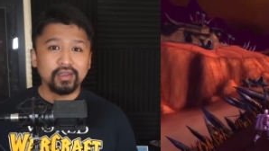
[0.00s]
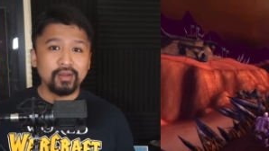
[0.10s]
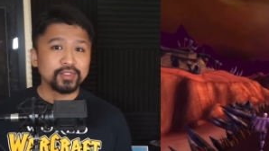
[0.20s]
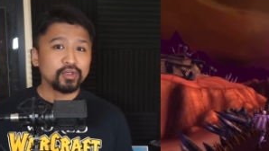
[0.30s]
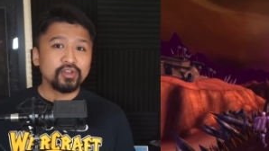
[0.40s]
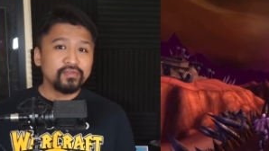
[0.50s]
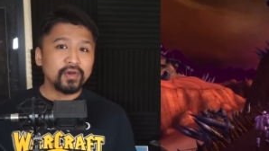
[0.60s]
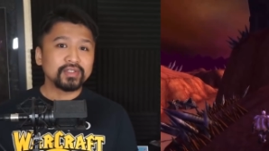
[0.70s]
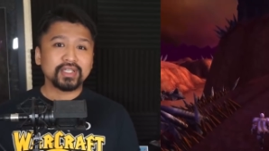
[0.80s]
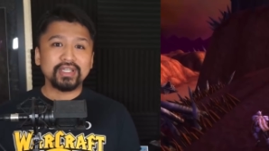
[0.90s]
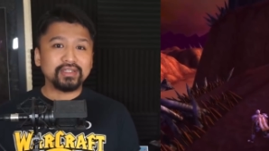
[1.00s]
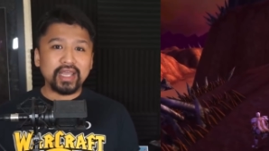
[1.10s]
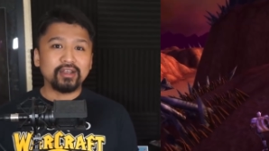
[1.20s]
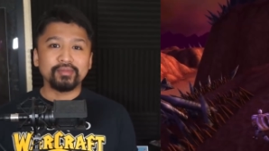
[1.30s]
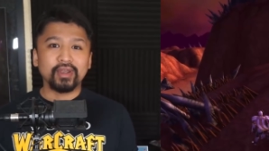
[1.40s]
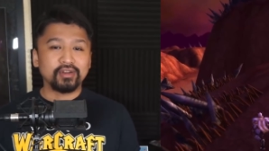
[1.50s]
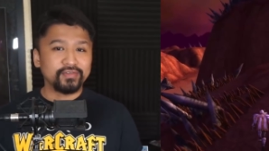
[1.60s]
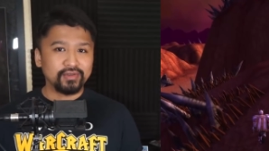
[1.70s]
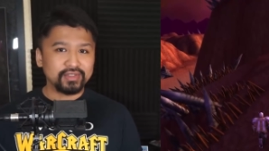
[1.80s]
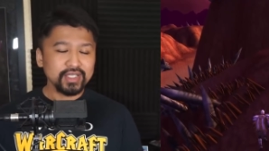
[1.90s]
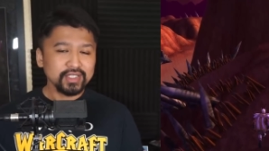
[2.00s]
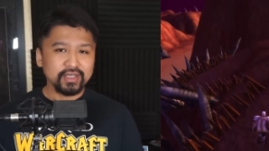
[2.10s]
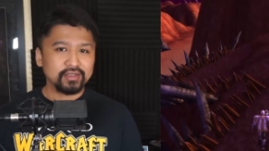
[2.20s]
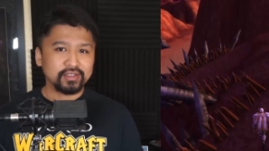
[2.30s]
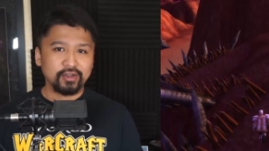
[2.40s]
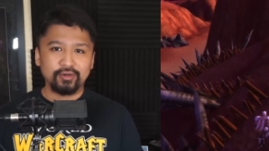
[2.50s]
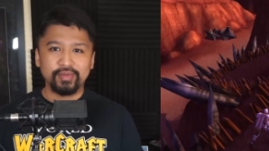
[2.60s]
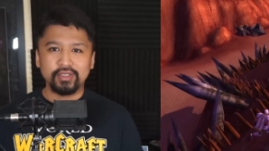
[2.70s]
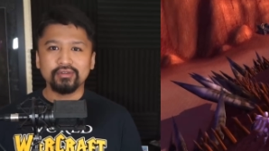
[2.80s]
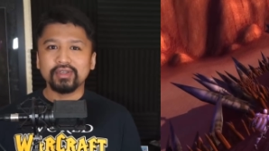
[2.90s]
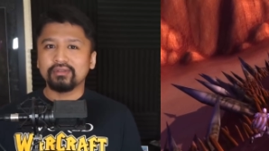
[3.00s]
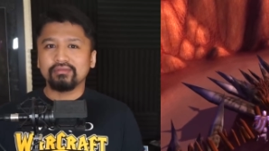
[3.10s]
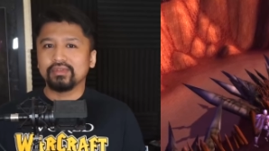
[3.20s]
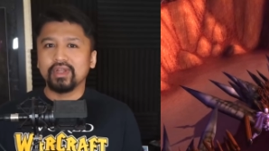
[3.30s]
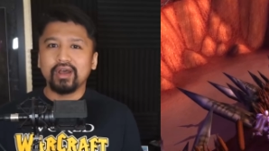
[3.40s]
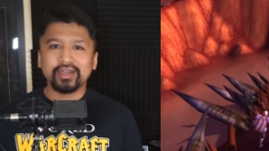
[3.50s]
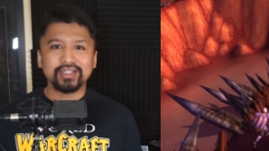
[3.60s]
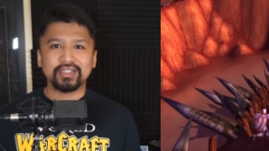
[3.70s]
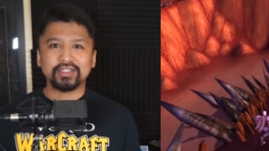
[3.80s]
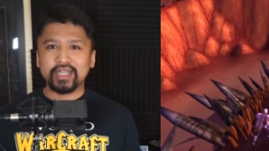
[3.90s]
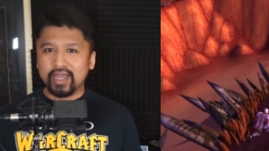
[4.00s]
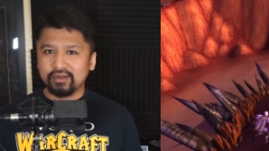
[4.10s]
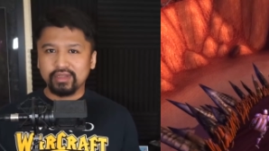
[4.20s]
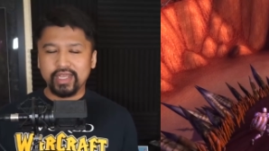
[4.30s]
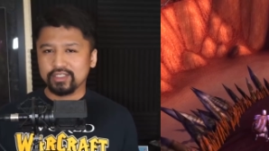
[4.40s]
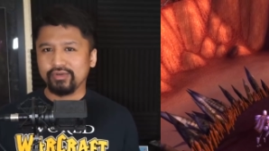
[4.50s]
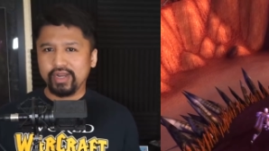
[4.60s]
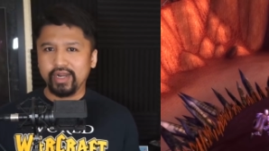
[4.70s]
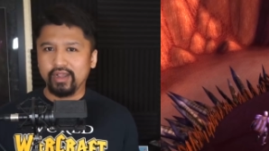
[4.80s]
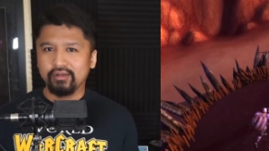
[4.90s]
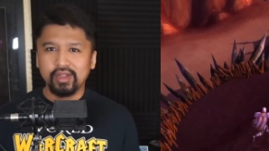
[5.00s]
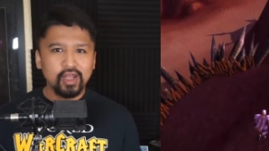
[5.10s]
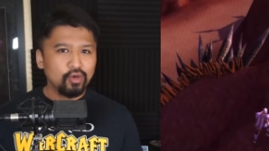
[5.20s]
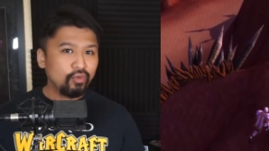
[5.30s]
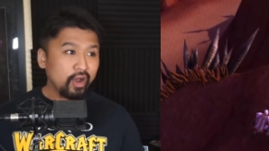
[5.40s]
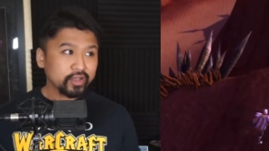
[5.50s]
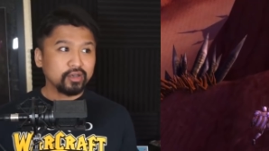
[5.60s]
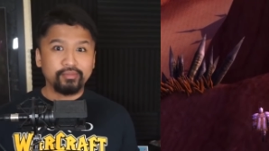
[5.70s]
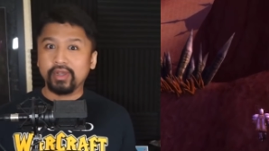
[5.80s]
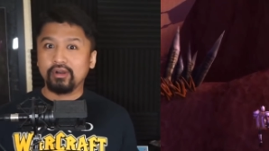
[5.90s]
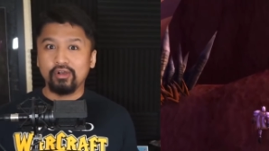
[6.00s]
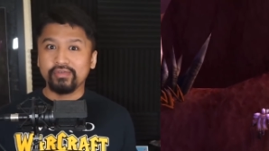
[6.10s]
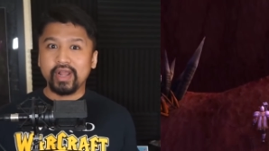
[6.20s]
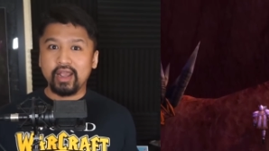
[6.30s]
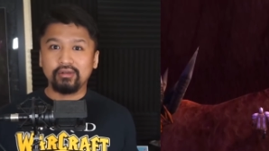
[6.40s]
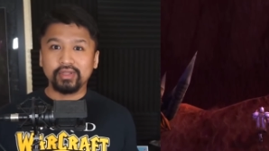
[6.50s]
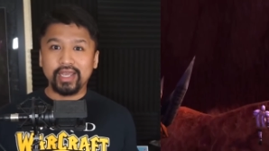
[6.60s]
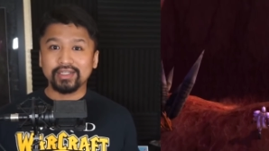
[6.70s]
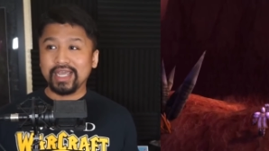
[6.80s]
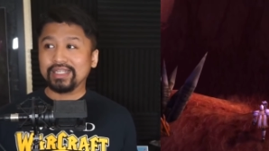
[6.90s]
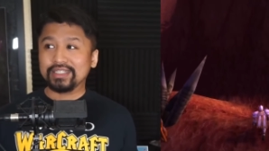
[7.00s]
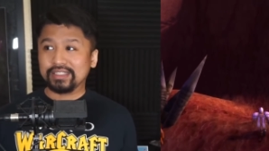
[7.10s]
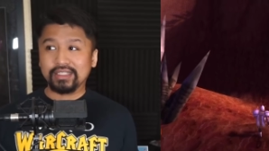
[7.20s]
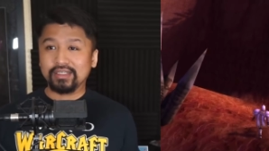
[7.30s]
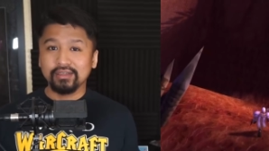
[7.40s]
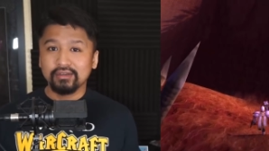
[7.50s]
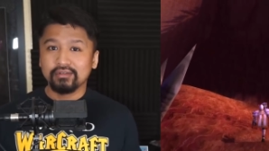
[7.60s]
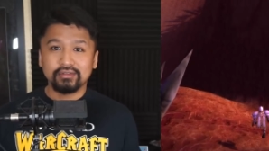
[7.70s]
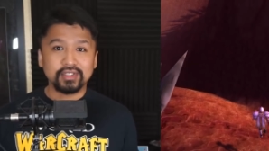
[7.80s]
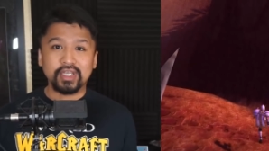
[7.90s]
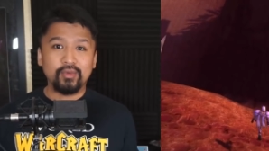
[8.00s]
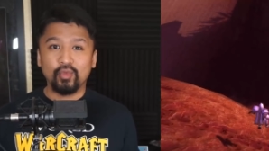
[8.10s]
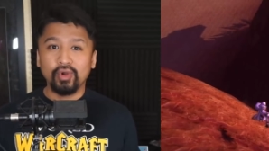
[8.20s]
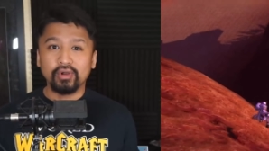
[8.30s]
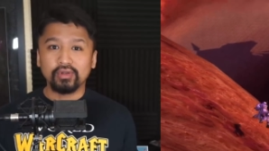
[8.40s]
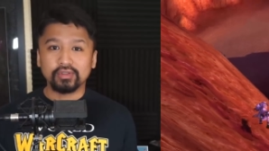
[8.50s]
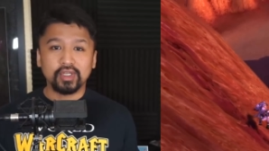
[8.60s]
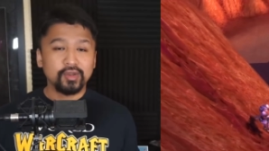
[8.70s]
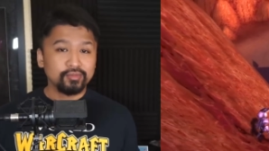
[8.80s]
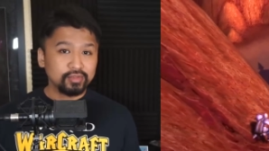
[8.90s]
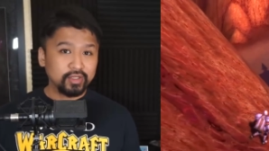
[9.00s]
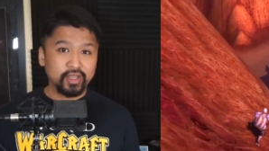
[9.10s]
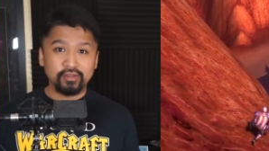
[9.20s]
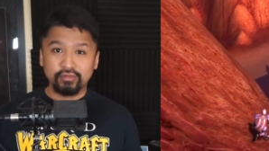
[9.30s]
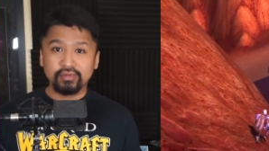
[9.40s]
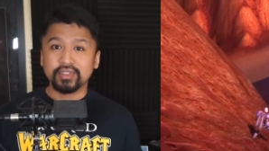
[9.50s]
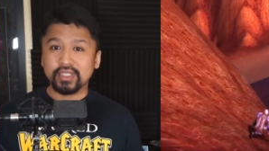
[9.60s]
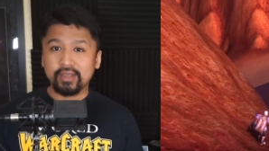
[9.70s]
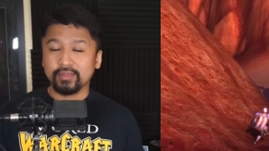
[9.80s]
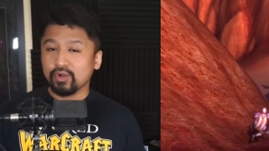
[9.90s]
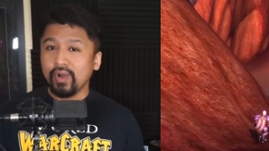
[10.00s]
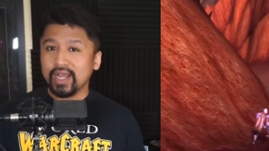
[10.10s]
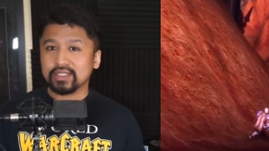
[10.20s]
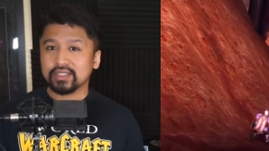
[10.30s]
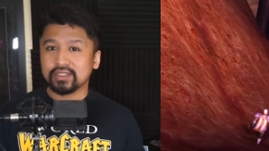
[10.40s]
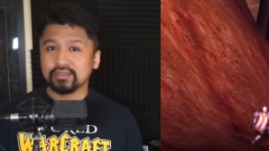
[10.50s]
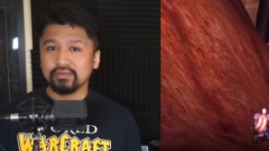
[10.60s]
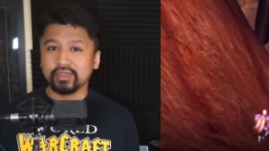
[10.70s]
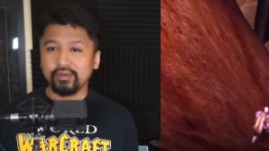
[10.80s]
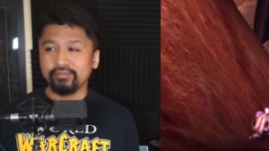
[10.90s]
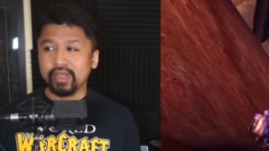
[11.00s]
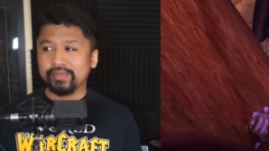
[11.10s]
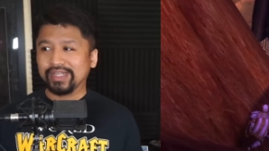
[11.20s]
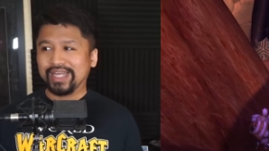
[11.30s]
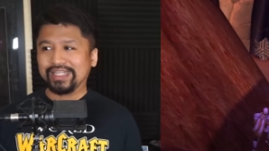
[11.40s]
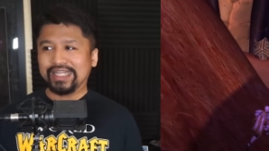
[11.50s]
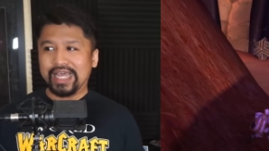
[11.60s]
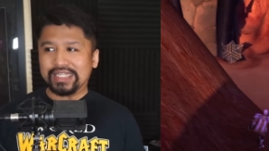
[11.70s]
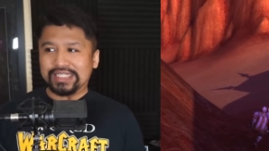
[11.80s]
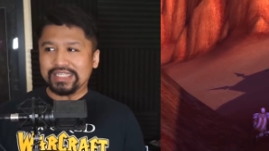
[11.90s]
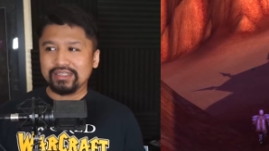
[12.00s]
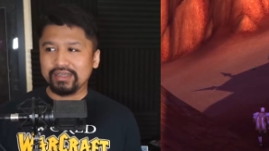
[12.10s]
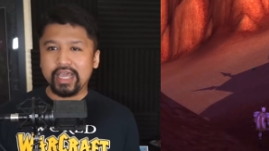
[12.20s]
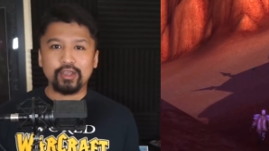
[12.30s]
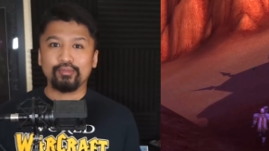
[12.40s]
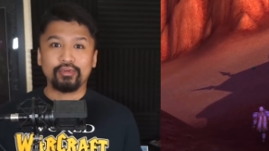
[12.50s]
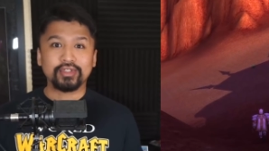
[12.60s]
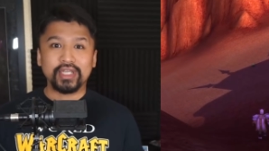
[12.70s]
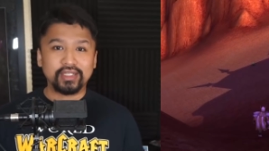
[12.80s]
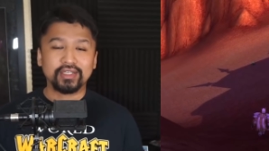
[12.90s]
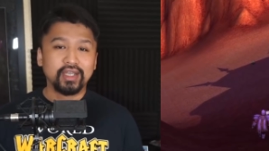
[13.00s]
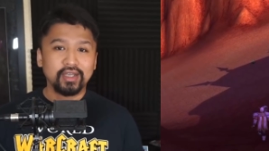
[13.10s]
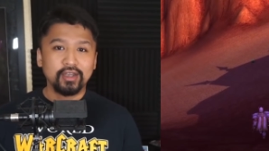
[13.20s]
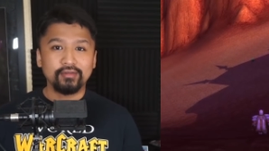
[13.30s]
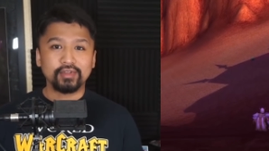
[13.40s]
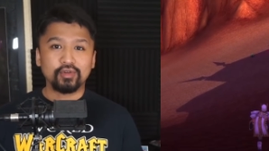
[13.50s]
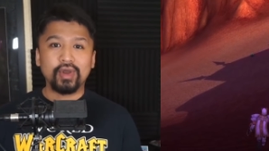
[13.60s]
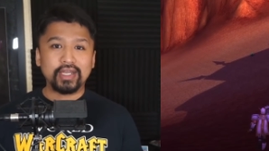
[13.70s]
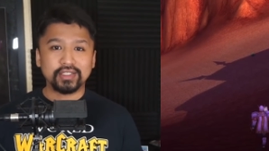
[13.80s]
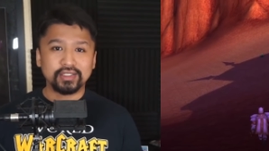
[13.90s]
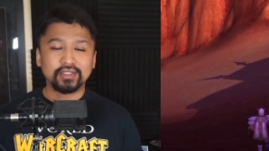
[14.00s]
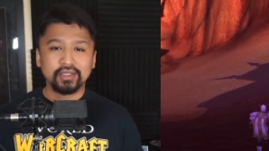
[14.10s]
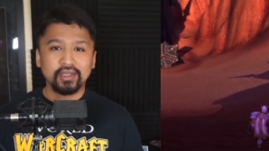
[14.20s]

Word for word: I'm sure you folks can nail me on a few details here, but you can log into Shadowlands right now, walk your butt over to Outland, and see the same world. Play through the same quests. Okay, maybe like 98% of the quests.